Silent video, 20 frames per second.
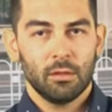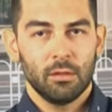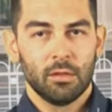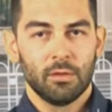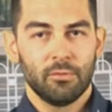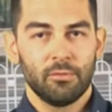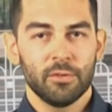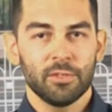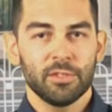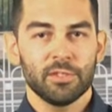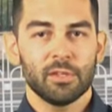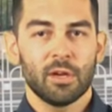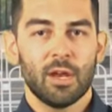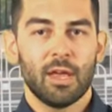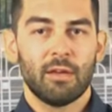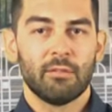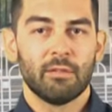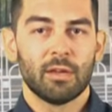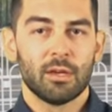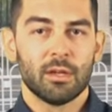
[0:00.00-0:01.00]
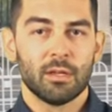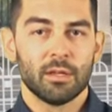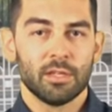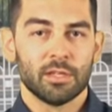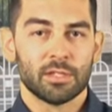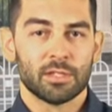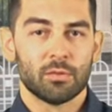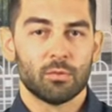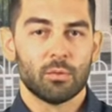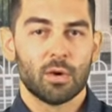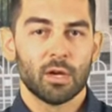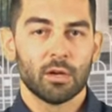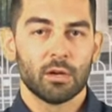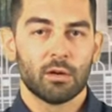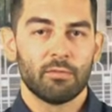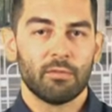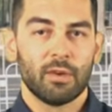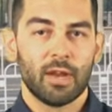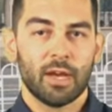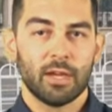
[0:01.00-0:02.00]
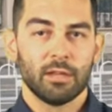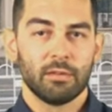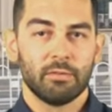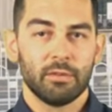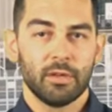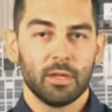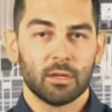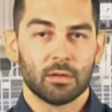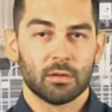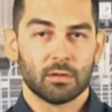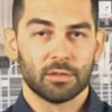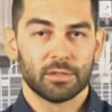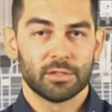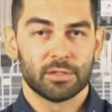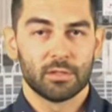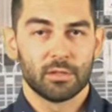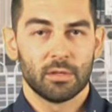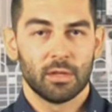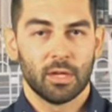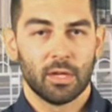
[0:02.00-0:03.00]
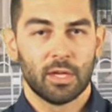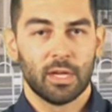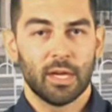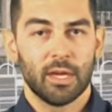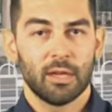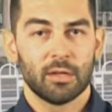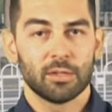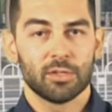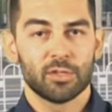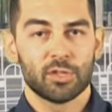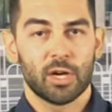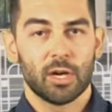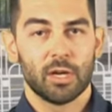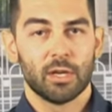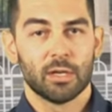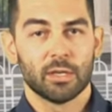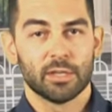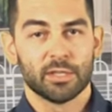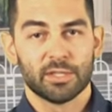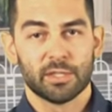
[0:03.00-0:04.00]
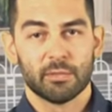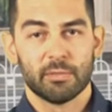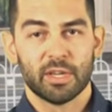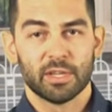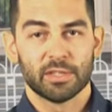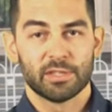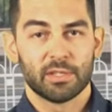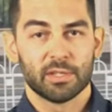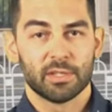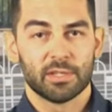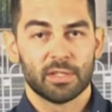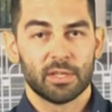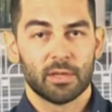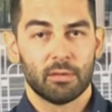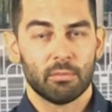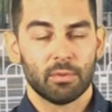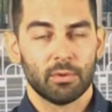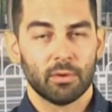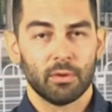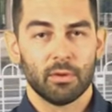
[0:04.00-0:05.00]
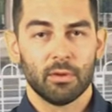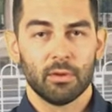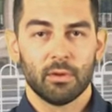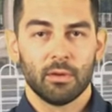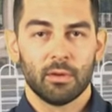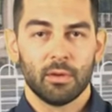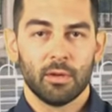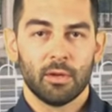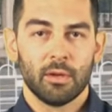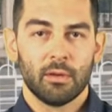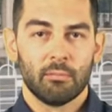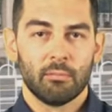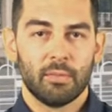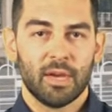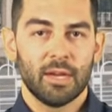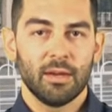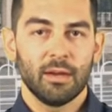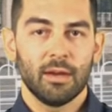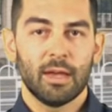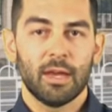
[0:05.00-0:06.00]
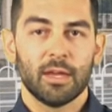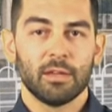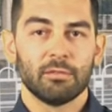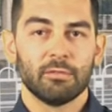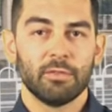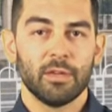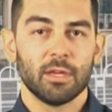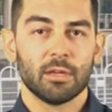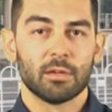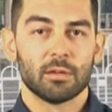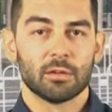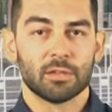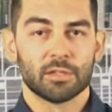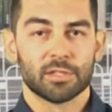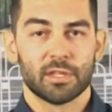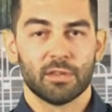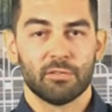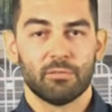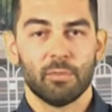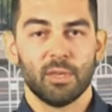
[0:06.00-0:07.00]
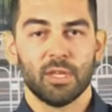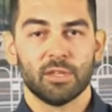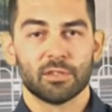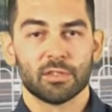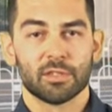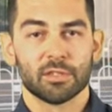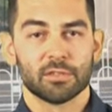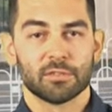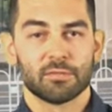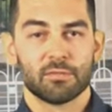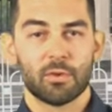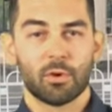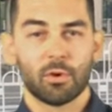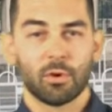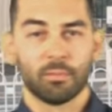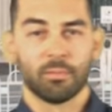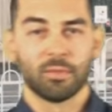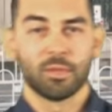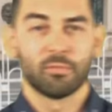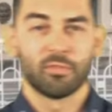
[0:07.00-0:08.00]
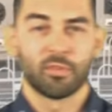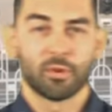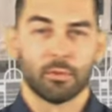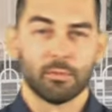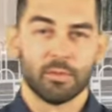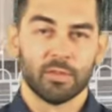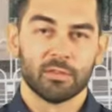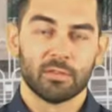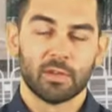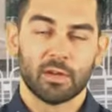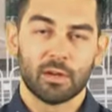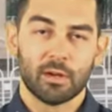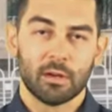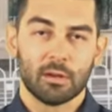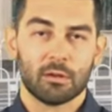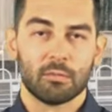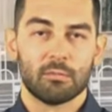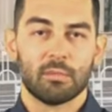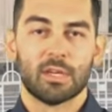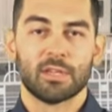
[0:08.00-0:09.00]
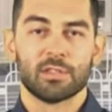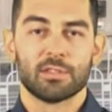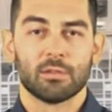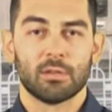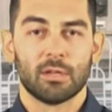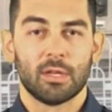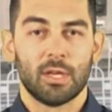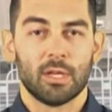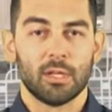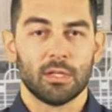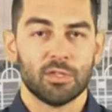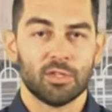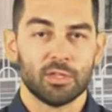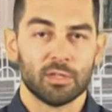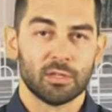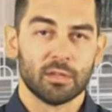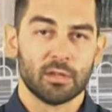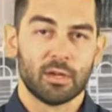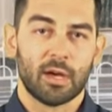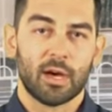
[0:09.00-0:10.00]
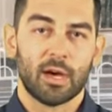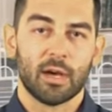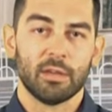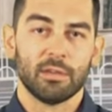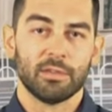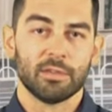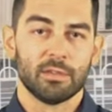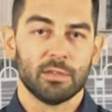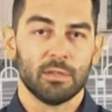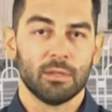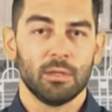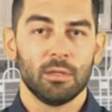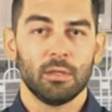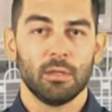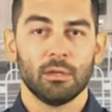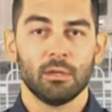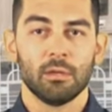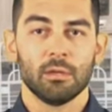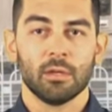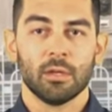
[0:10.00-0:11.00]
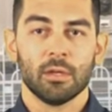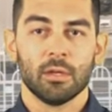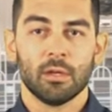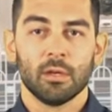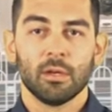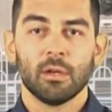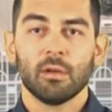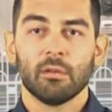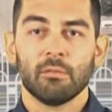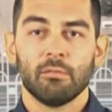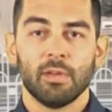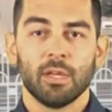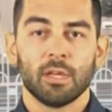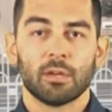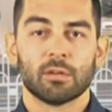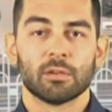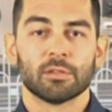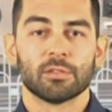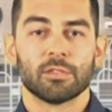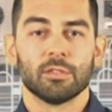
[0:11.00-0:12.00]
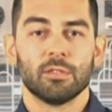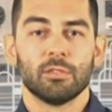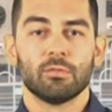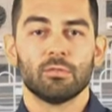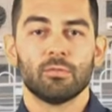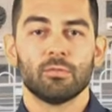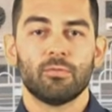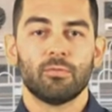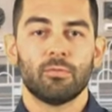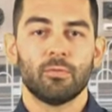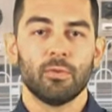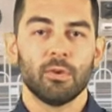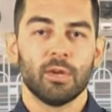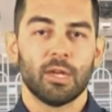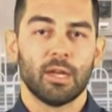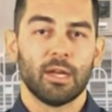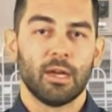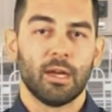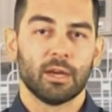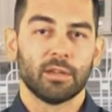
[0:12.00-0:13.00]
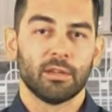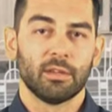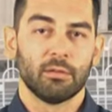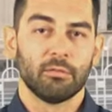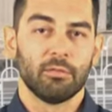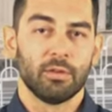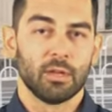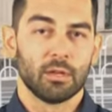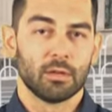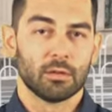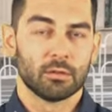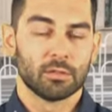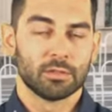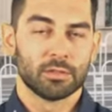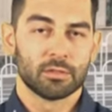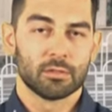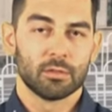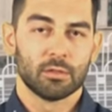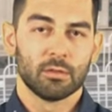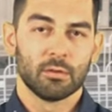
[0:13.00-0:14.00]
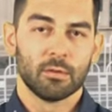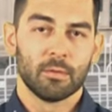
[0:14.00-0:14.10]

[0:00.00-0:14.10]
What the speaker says: The first level is the one of light vehicles. Again, China is the best example. Many light vehicles have been transformed from internal combustion engine ICE vehicles into full electric vehicles.